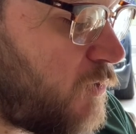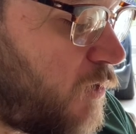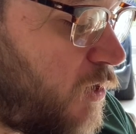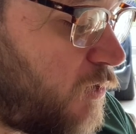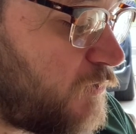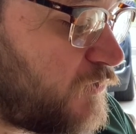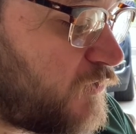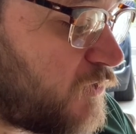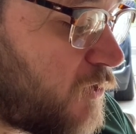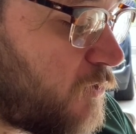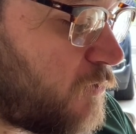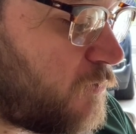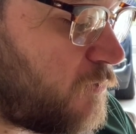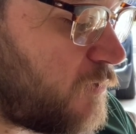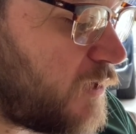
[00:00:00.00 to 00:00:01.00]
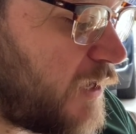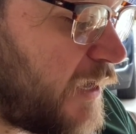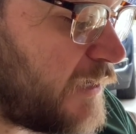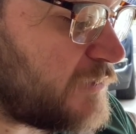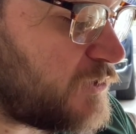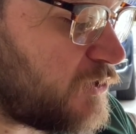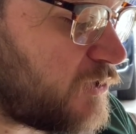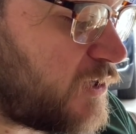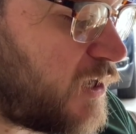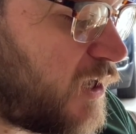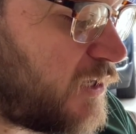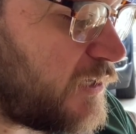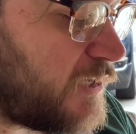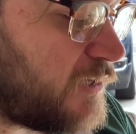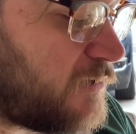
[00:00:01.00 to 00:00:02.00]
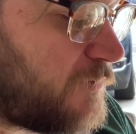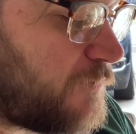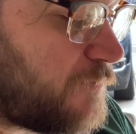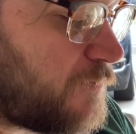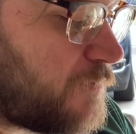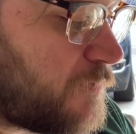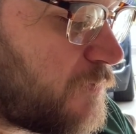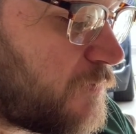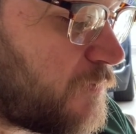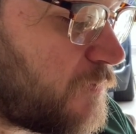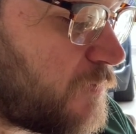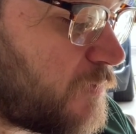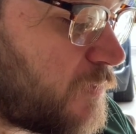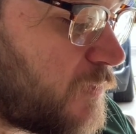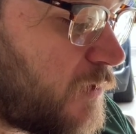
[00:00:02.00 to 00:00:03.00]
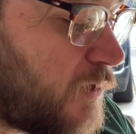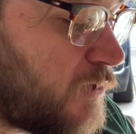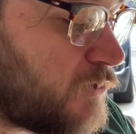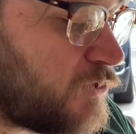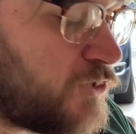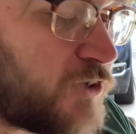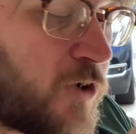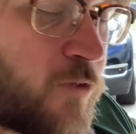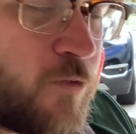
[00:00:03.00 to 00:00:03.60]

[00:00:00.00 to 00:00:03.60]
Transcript: also, as you're cutting, don't